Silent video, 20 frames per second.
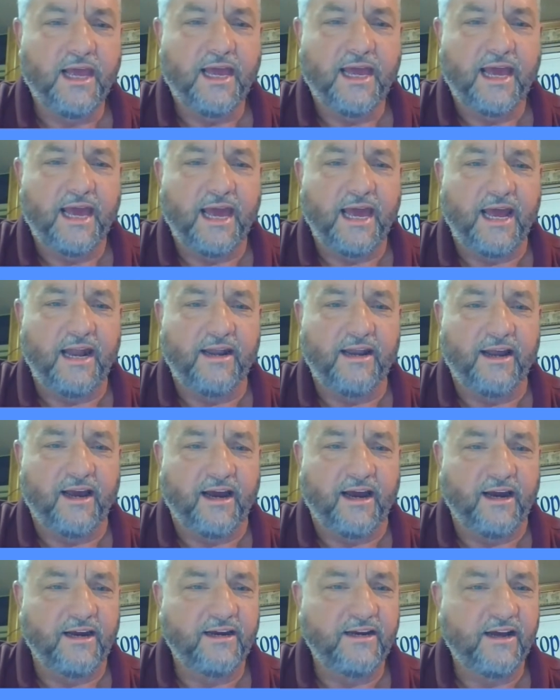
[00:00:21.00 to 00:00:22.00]
and
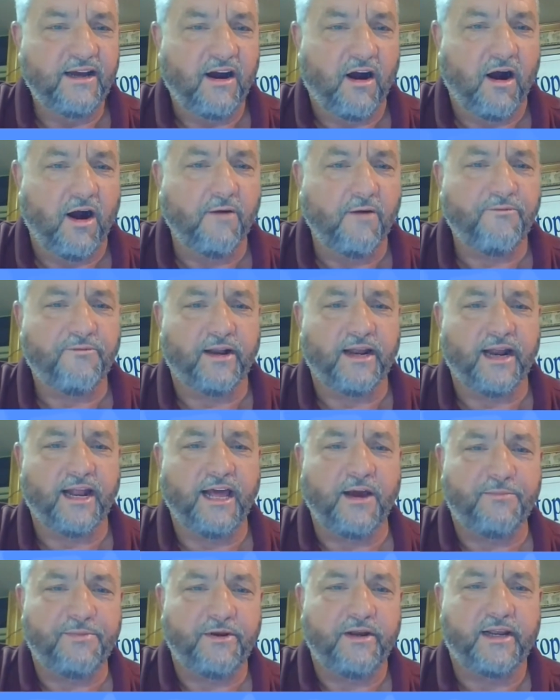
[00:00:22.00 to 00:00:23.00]
uh, hopefully it'll
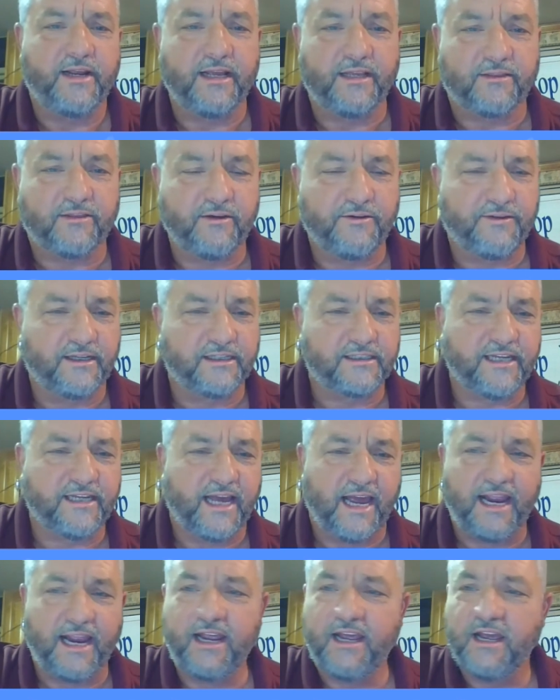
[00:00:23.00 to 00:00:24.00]
help you to get through this
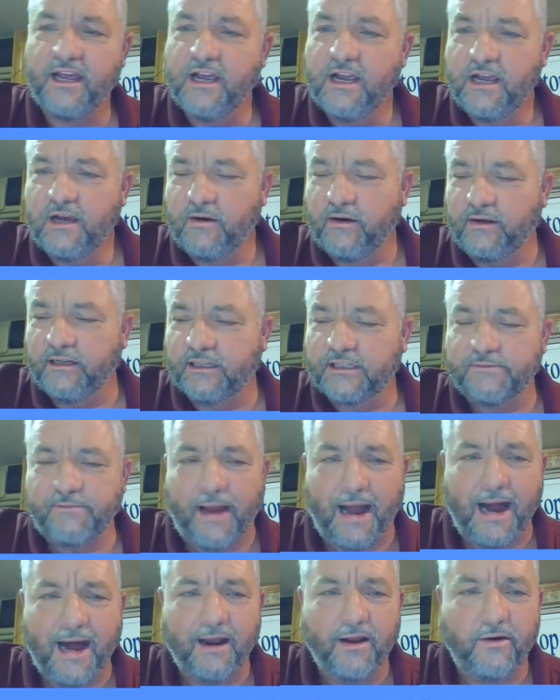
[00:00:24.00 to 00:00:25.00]
day with a
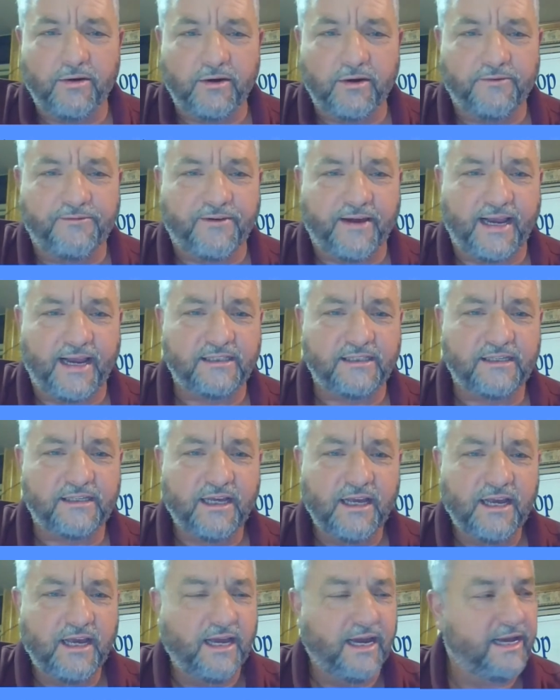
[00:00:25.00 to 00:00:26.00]
smile on your face
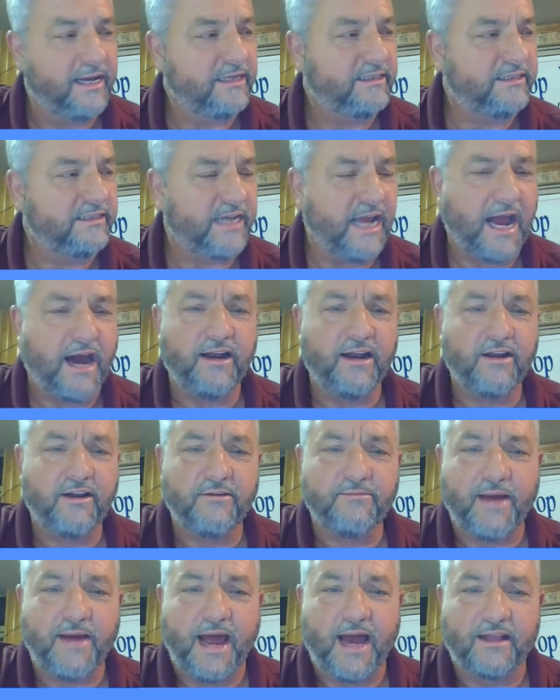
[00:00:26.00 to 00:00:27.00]
and a shout in your
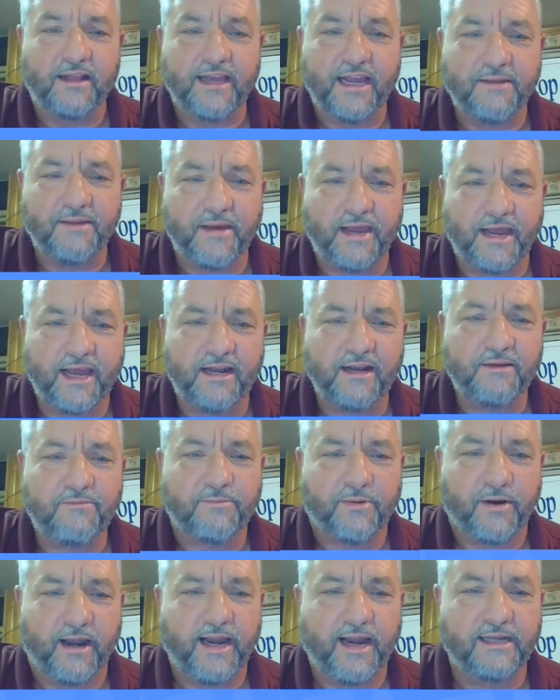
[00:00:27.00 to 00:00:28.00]
mouth. Amen.
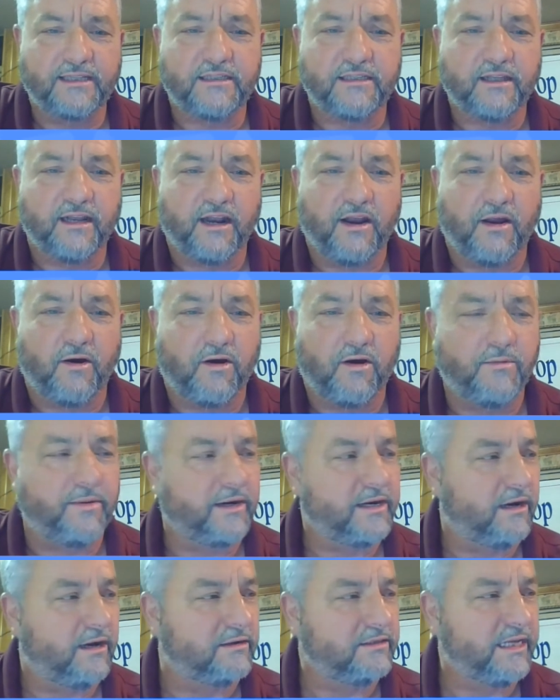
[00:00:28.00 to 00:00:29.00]
Praising the Lord
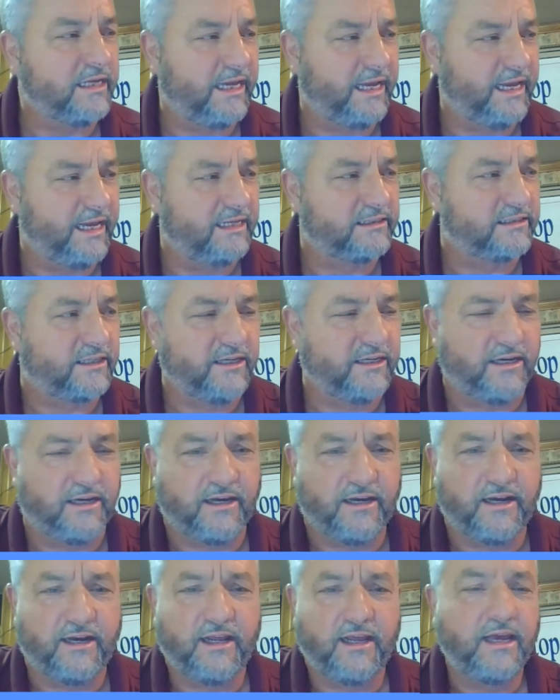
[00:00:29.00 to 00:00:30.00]
because He is
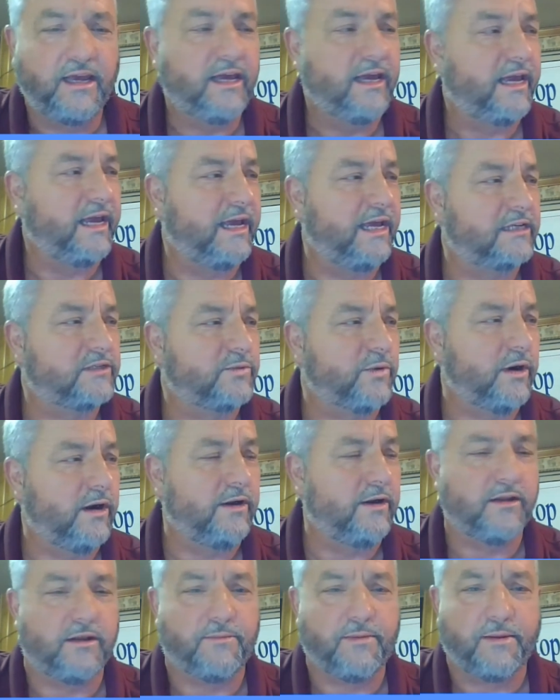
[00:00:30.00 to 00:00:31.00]
good he is
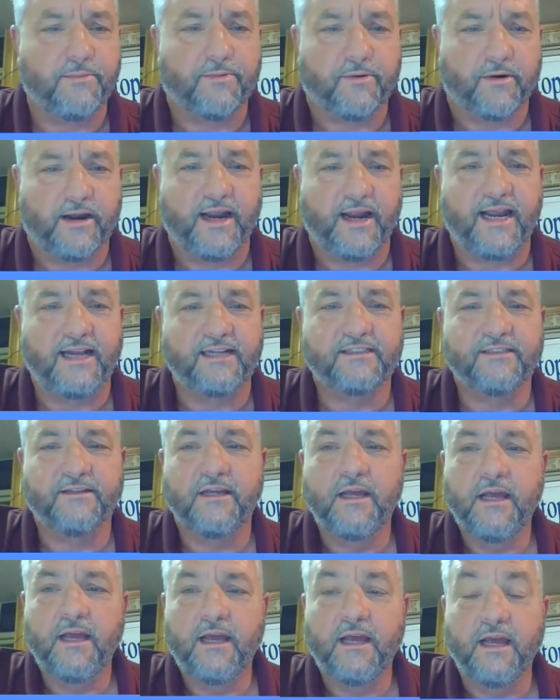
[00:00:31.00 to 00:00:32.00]
worthy to be praised,
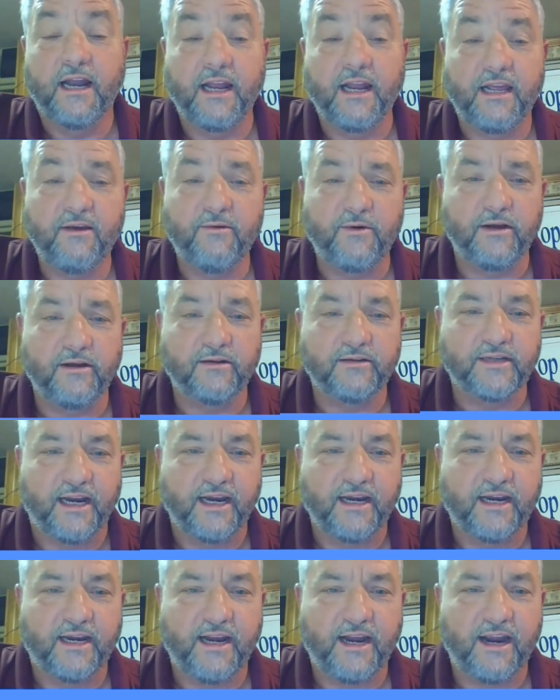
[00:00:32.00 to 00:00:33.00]
and he will
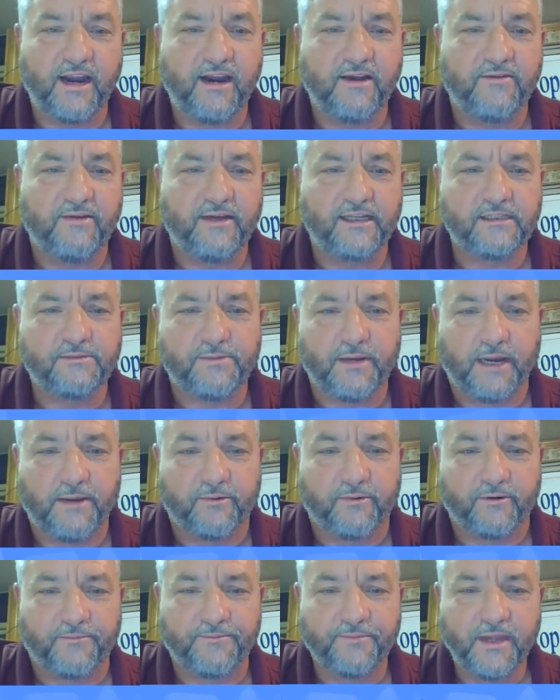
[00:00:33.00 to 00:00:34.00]
take care of his
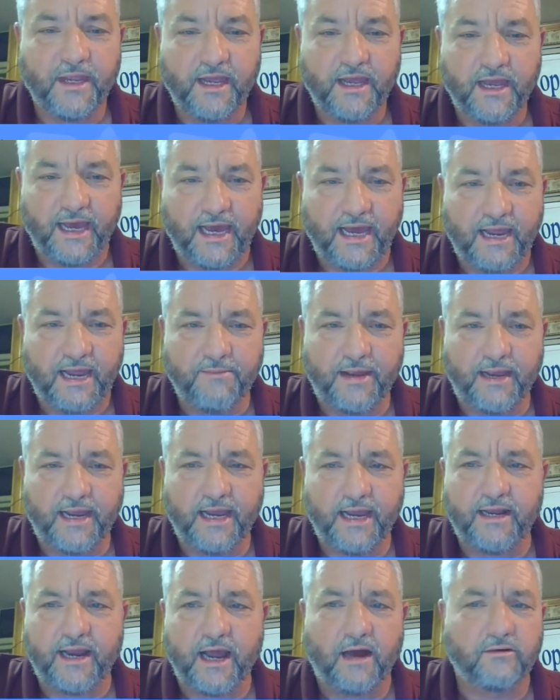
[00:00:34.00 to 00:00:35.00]
people.
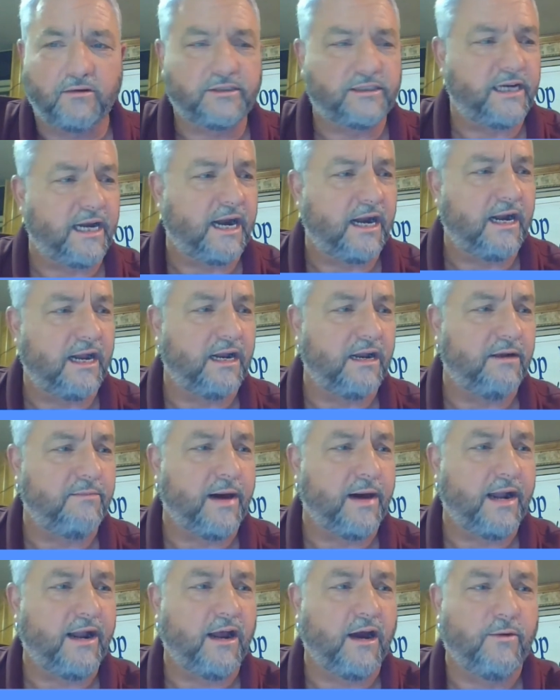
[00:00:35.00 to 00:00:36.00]
Amen. Y'all share, let
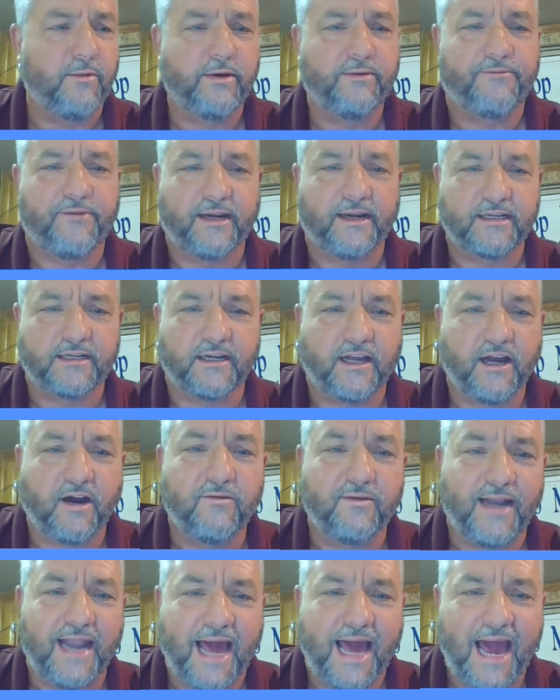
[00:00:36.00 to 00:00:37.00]
everybody know we're fixing to go
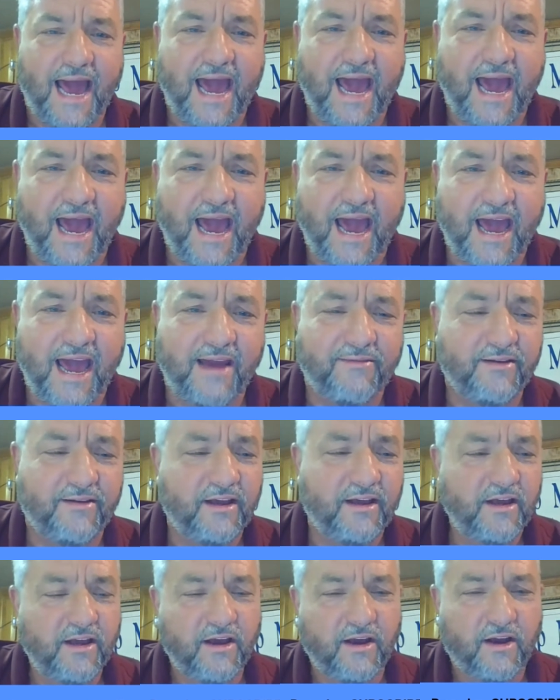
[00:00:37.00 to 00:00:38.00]
live
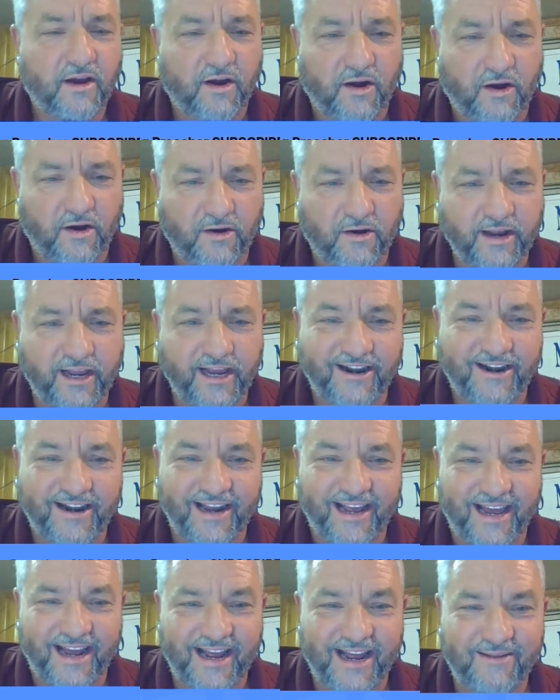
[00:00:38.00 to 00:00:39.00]
on the
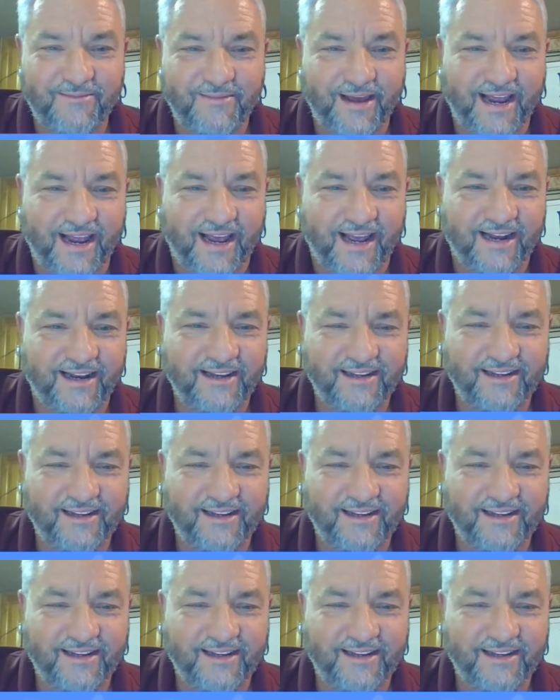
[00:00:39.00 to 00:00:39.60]
internet. Amen.